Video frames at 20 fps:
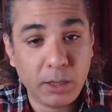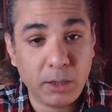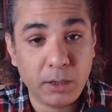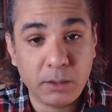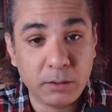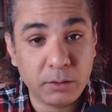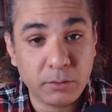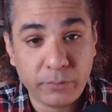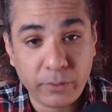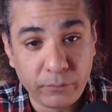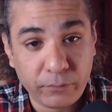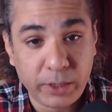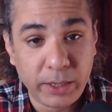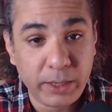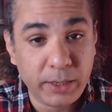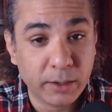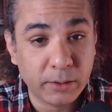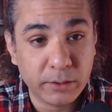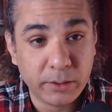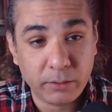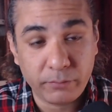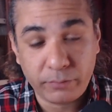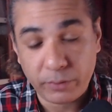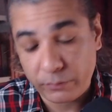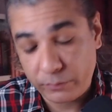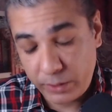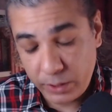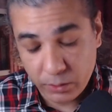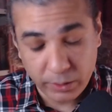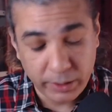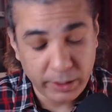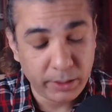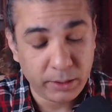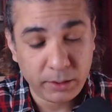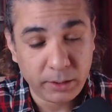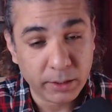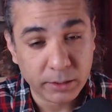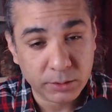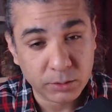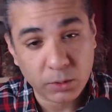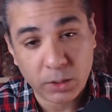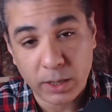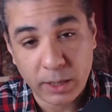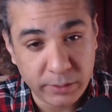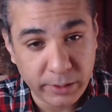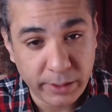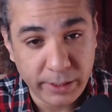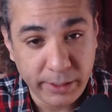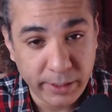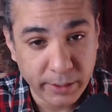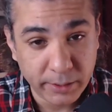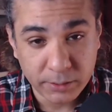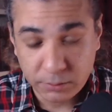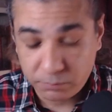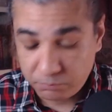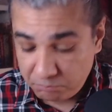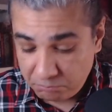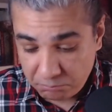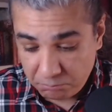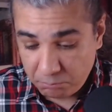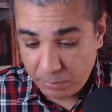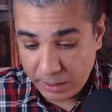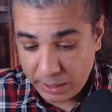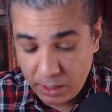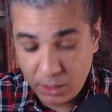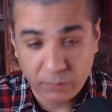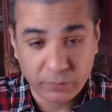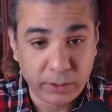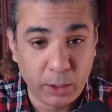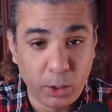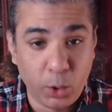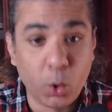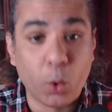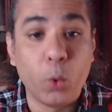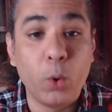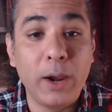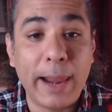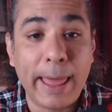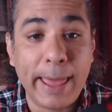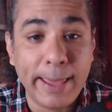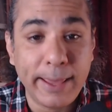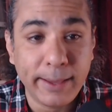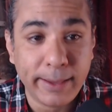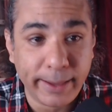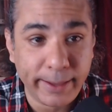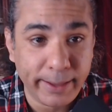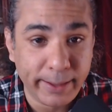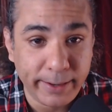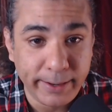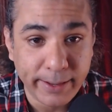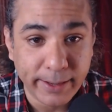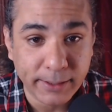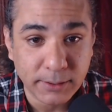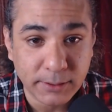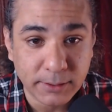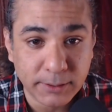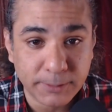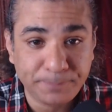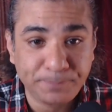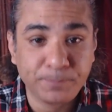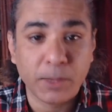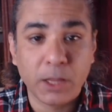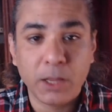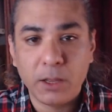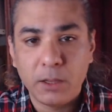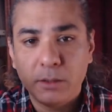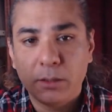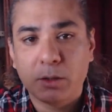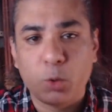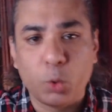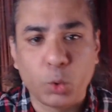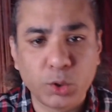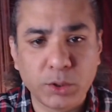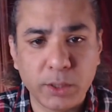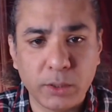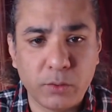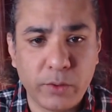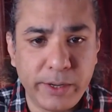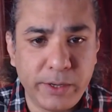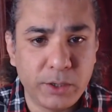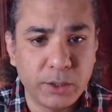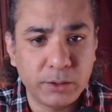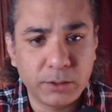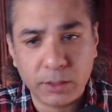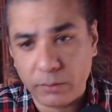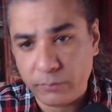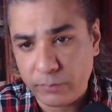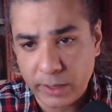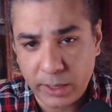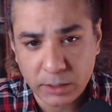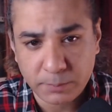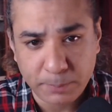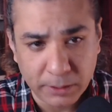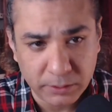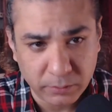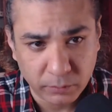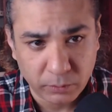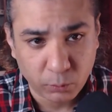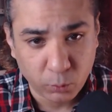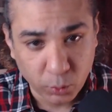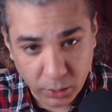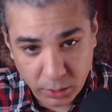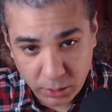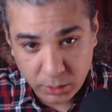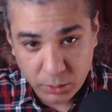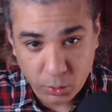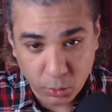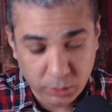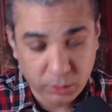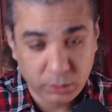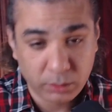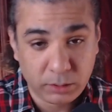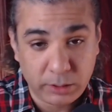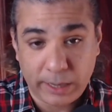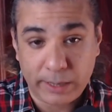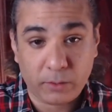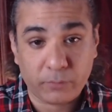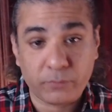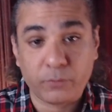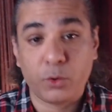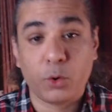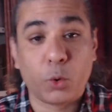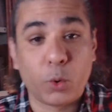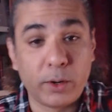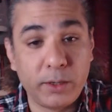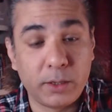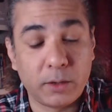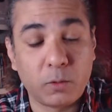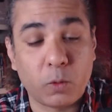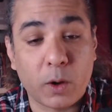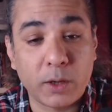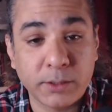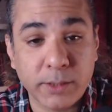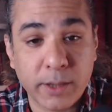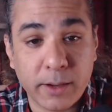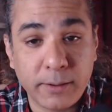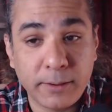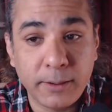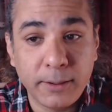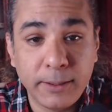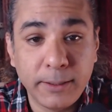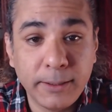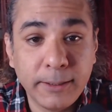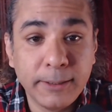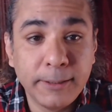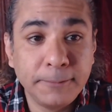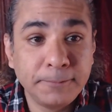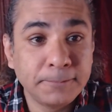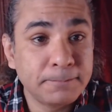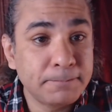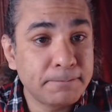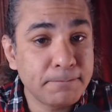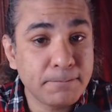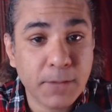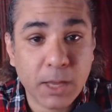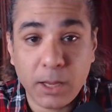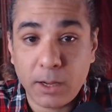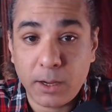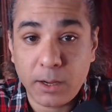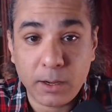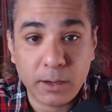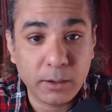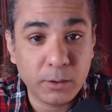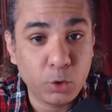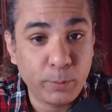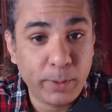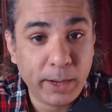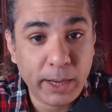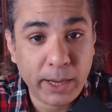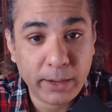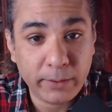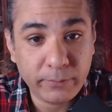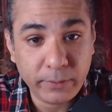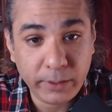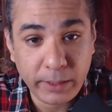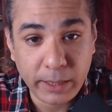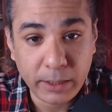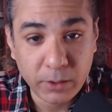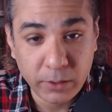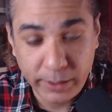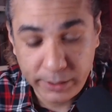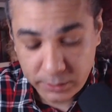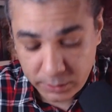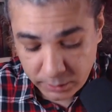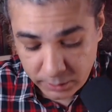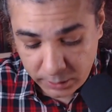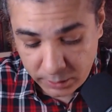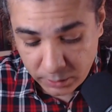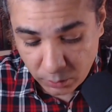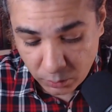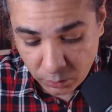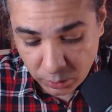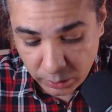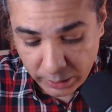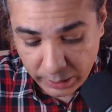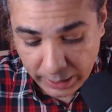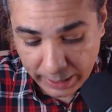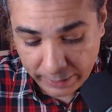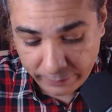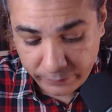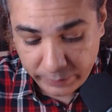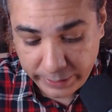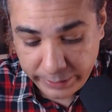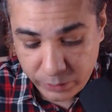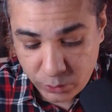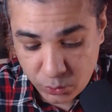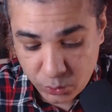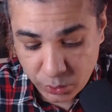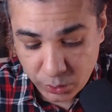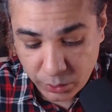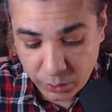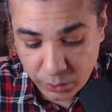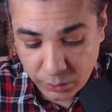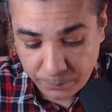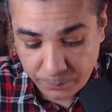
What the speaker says: in 50 or 100 years, many of the low-lying areas, the coastal regions in various parts of the world could kind of go underwater. You may have an increase in the average